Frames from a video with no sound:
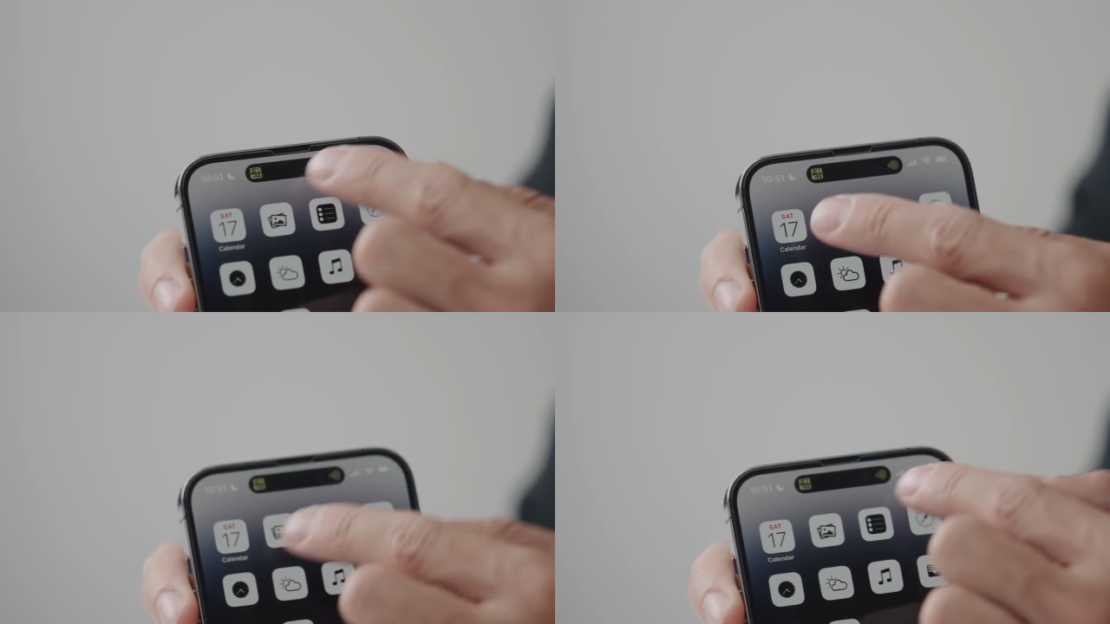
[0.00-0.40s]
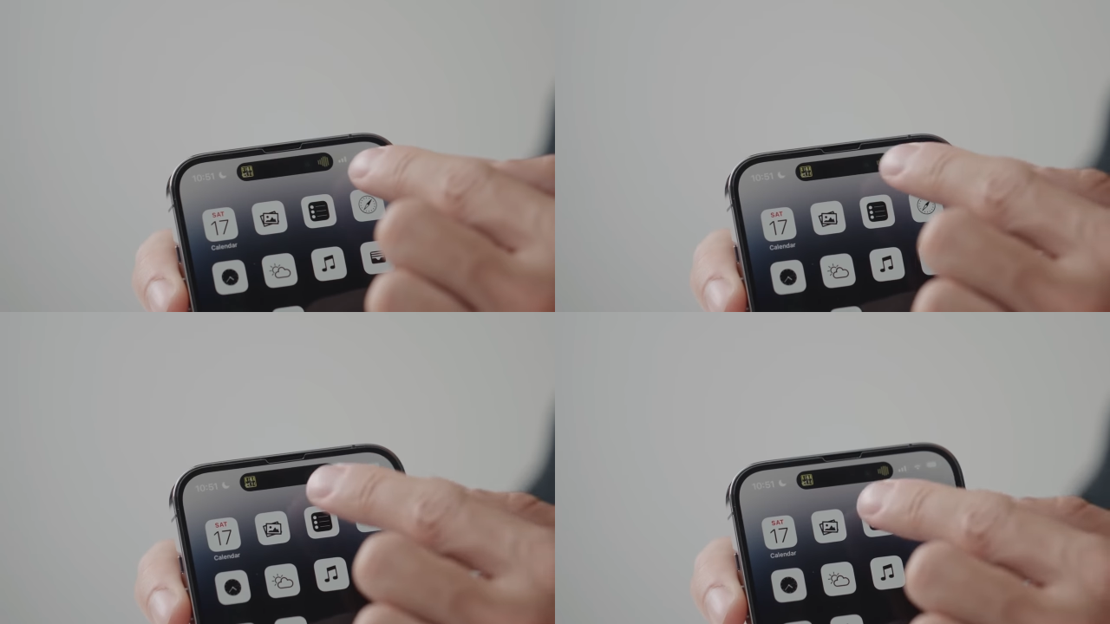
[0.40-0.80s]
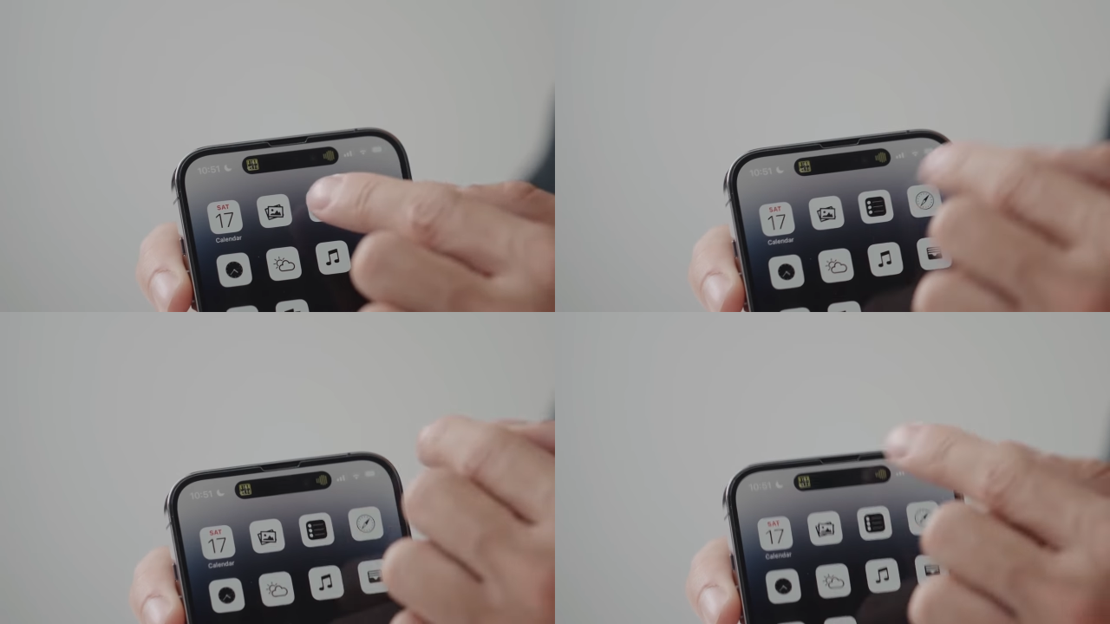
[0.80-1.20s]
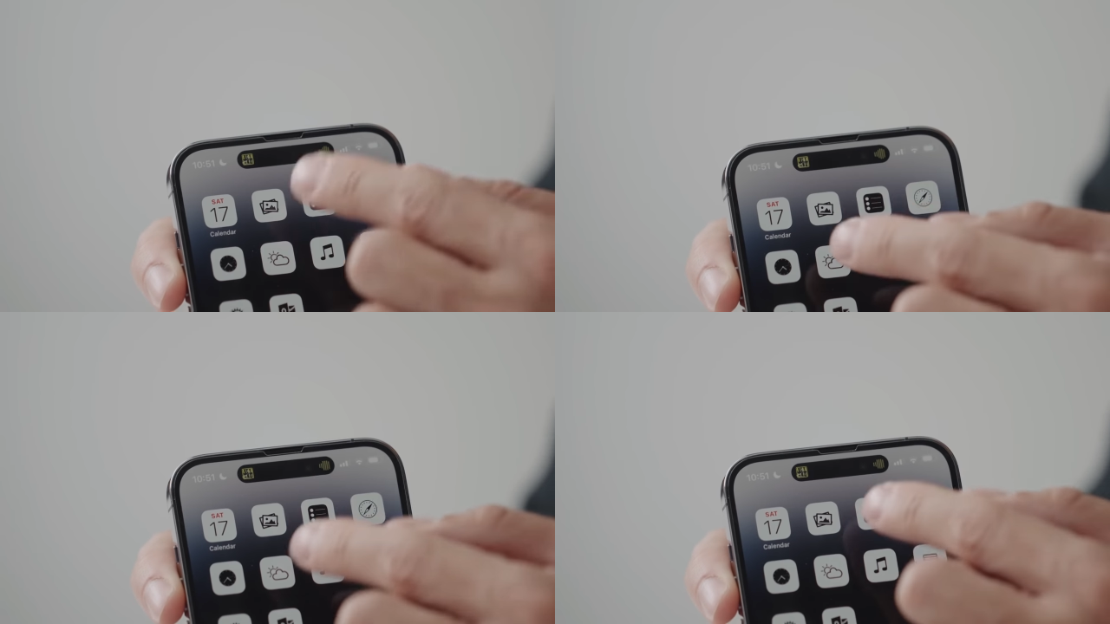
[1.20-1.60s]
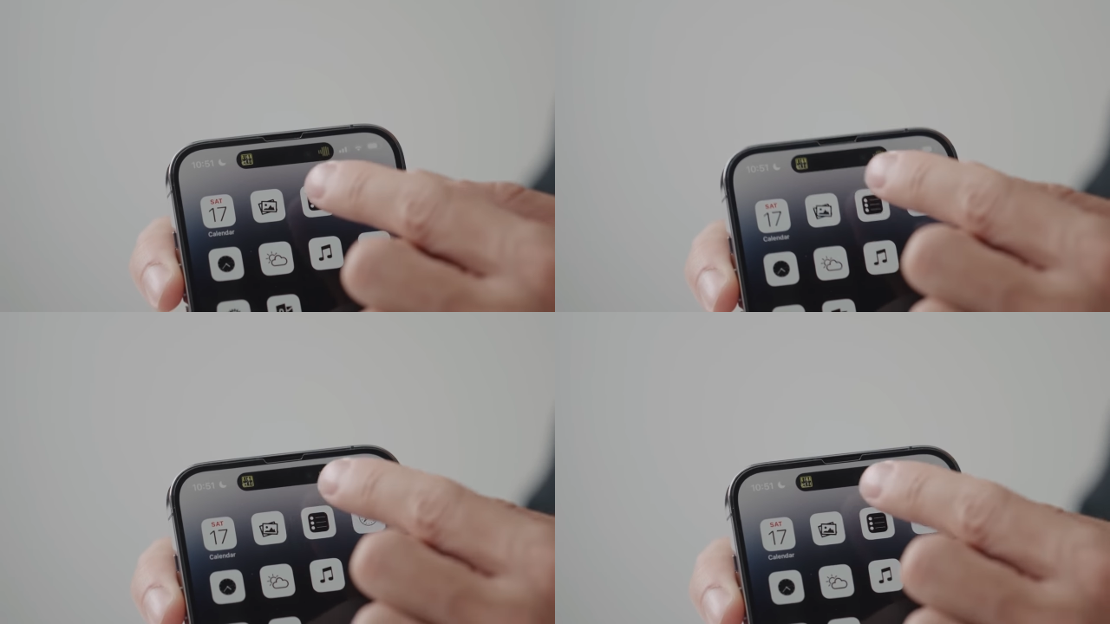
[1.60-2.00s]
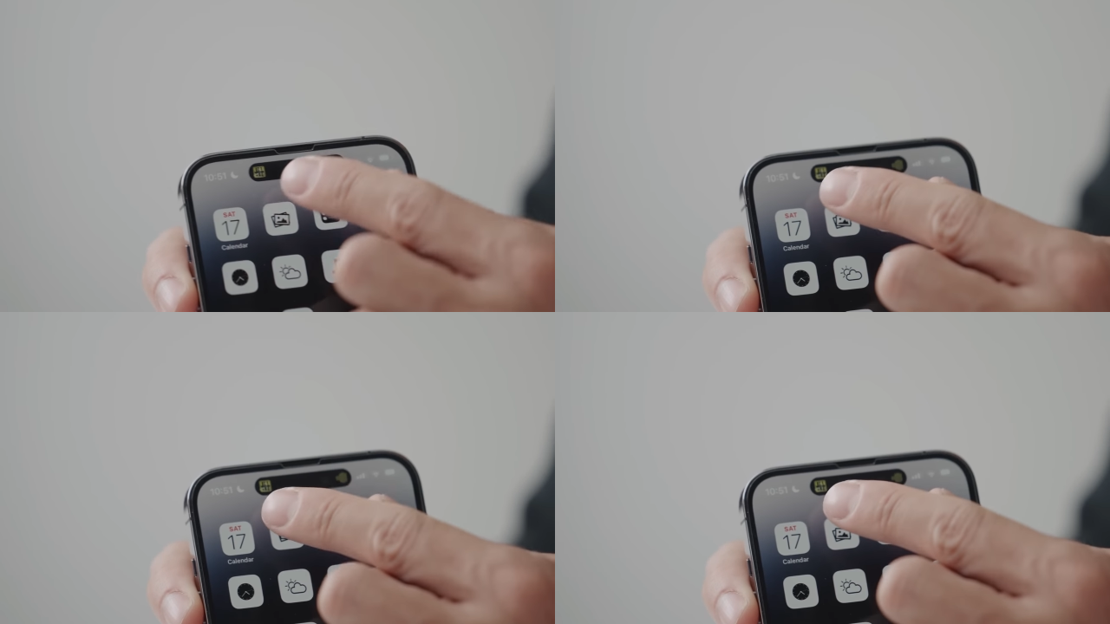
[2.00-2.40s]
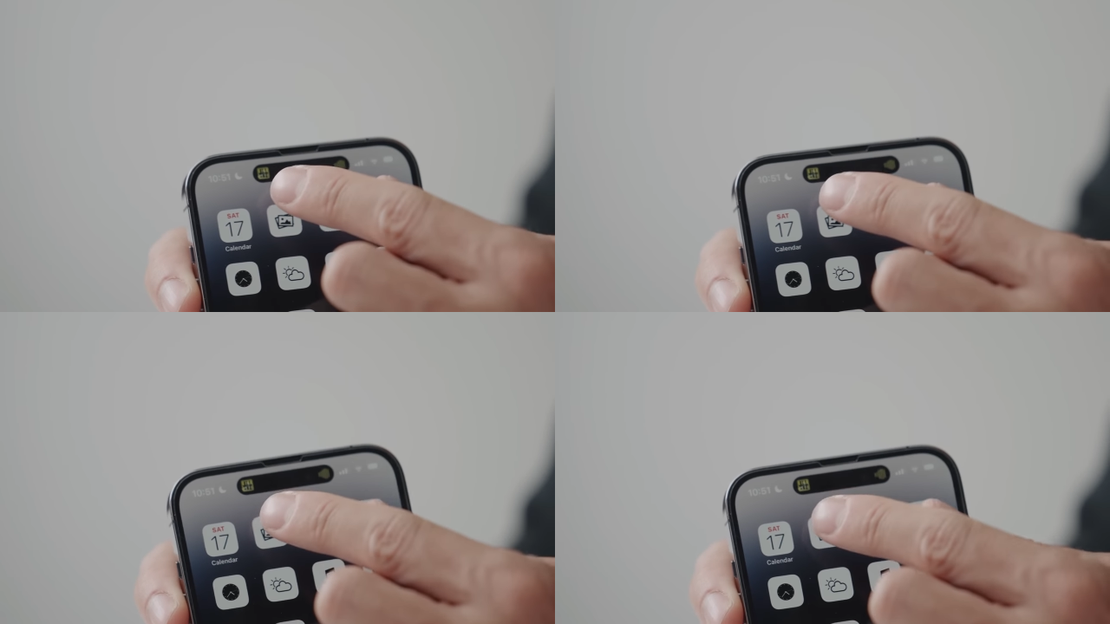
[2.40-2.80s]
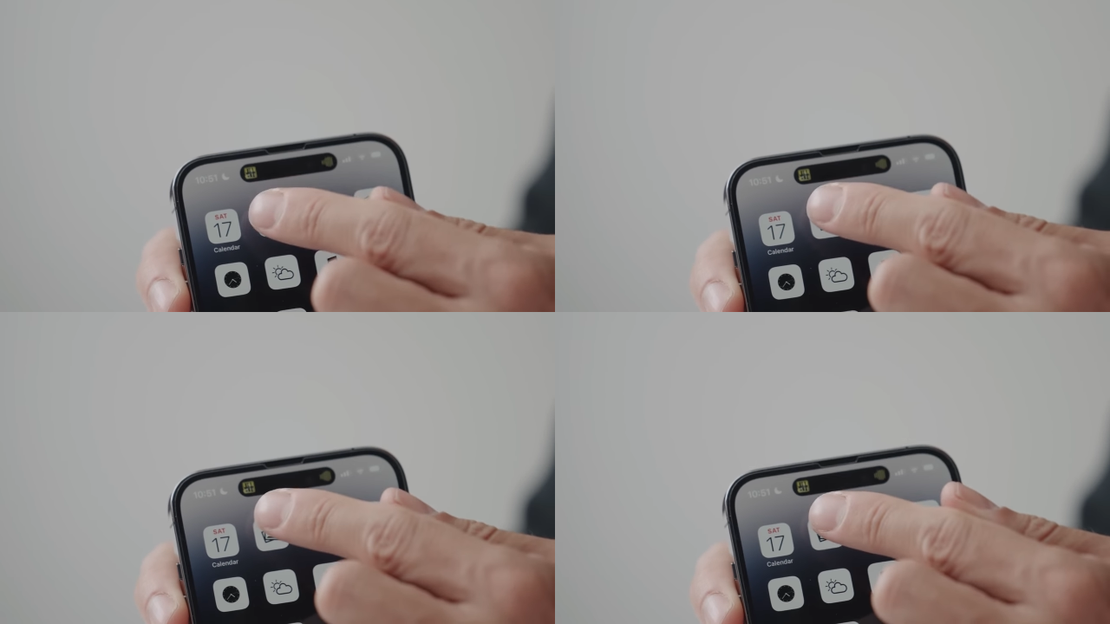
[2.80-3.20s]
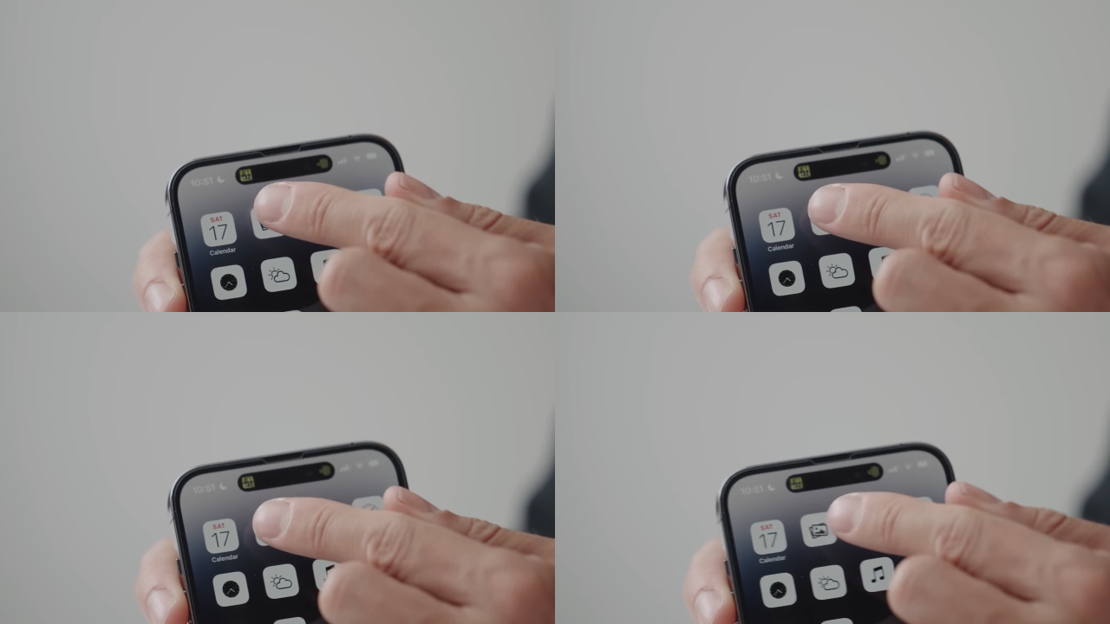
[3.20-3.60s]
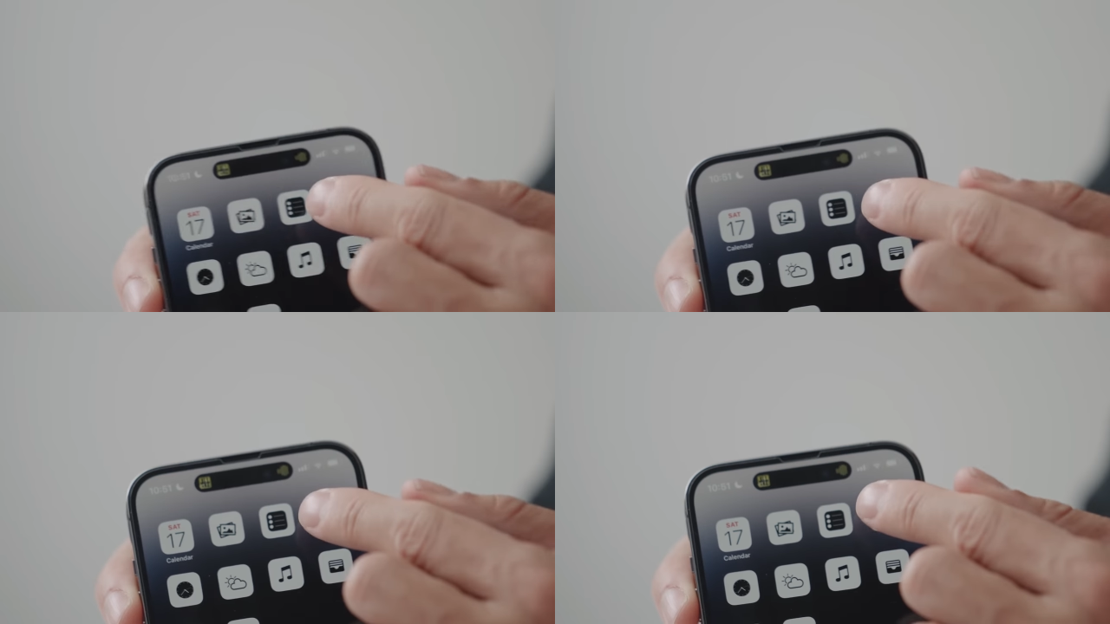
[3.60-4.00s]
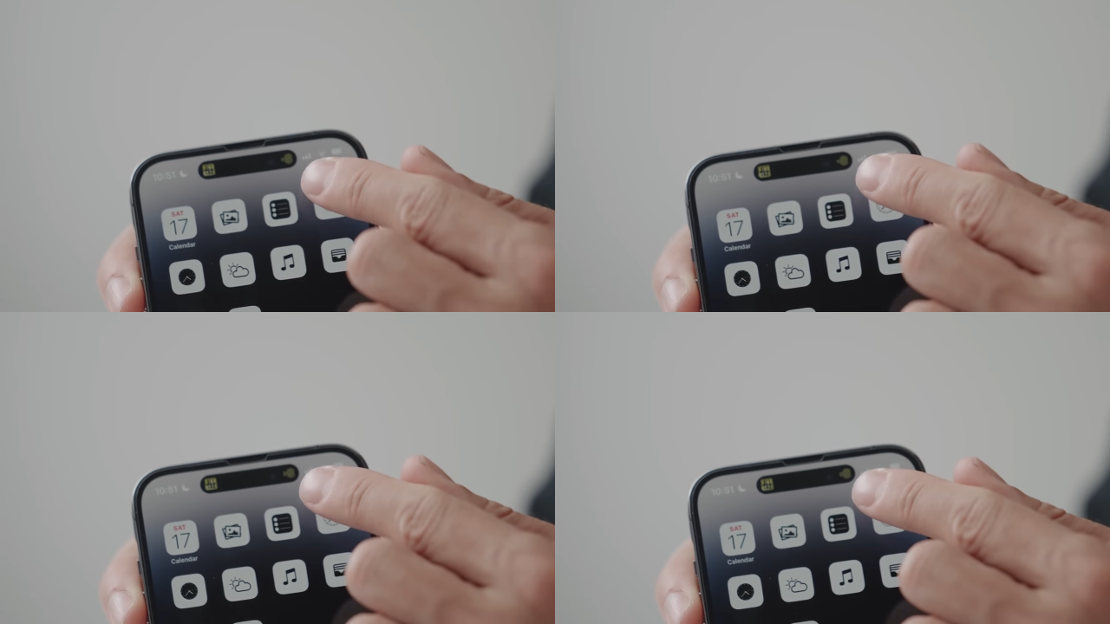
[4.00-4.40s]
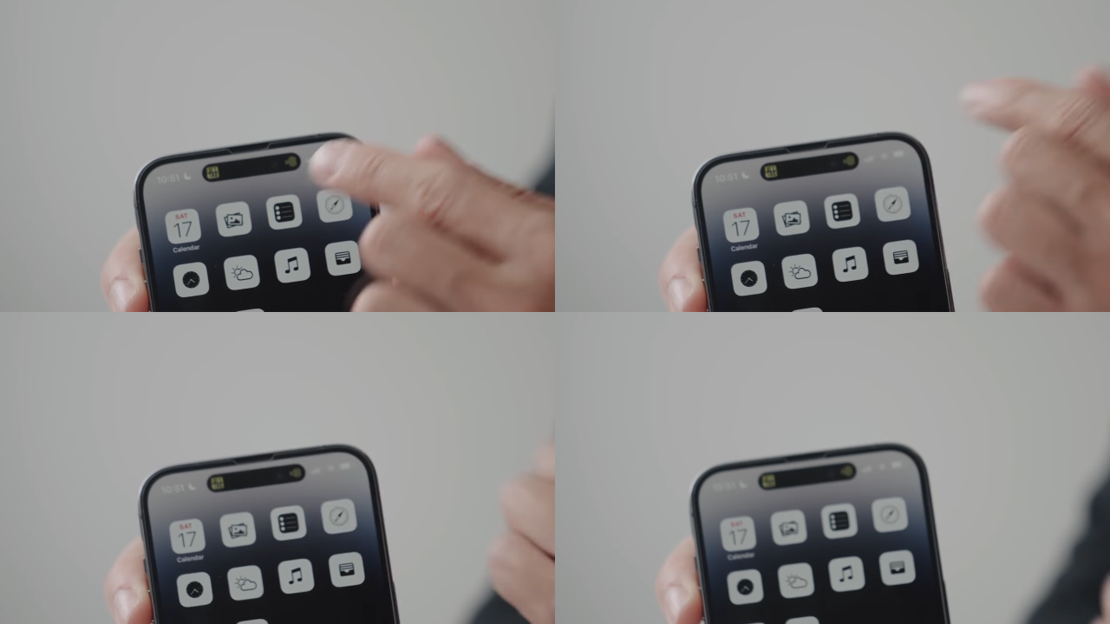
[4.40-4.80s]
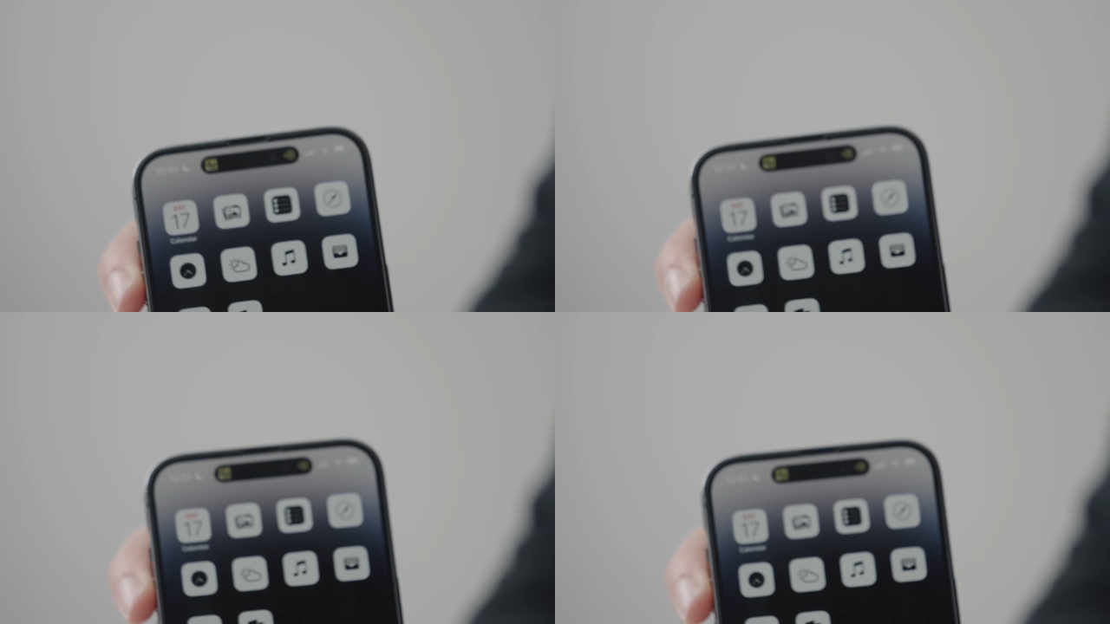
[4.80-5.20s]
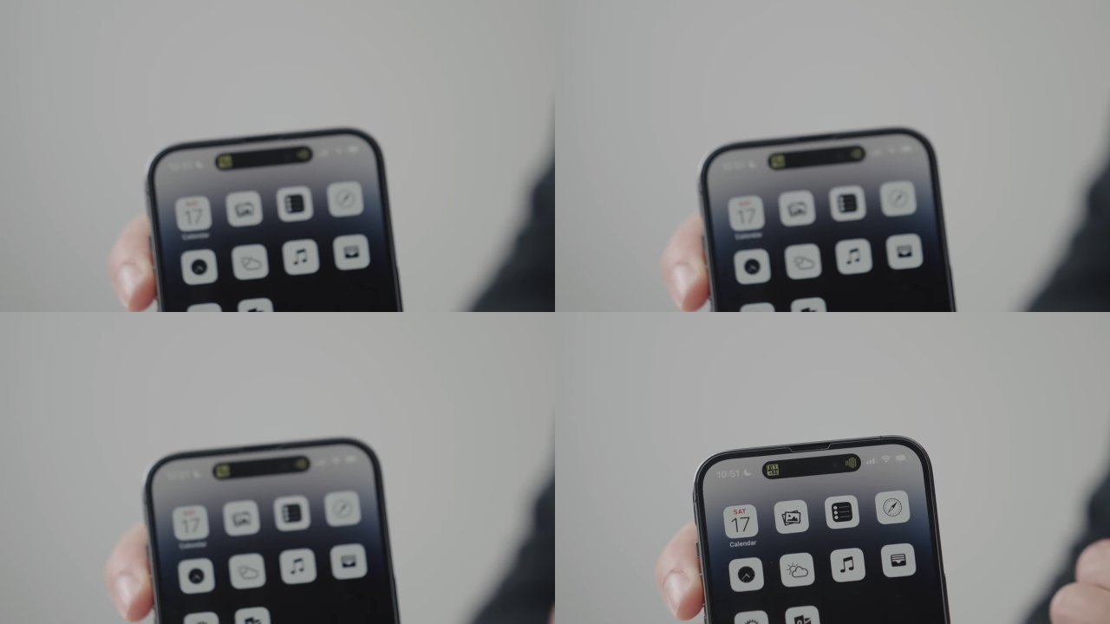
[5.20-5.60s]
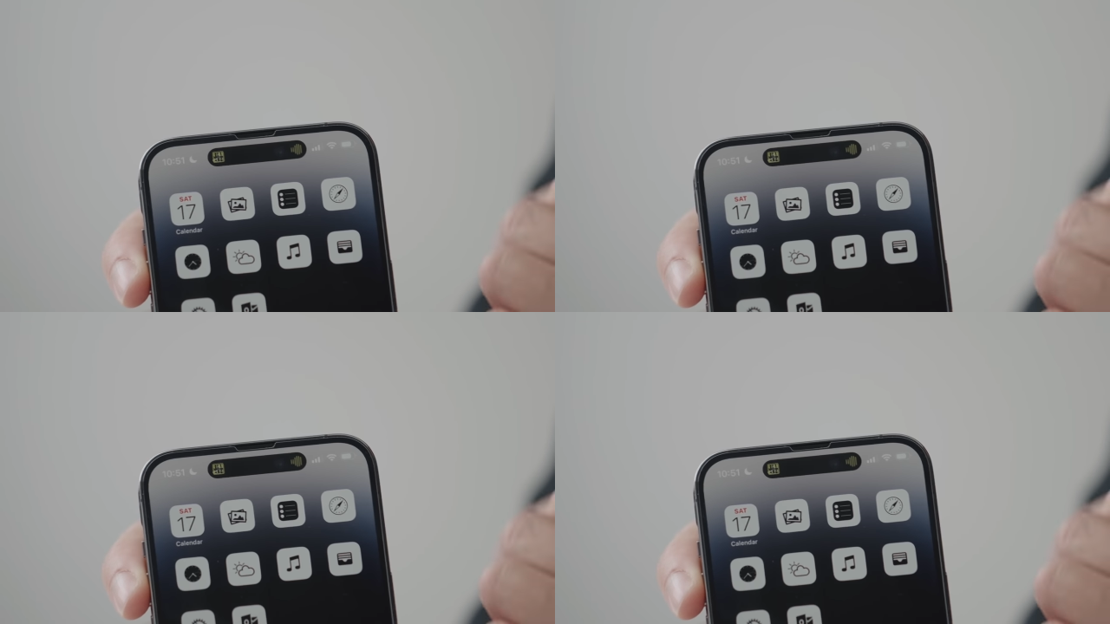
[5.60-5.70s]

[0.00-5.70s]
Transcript: No face is visible, so there are no lips to read.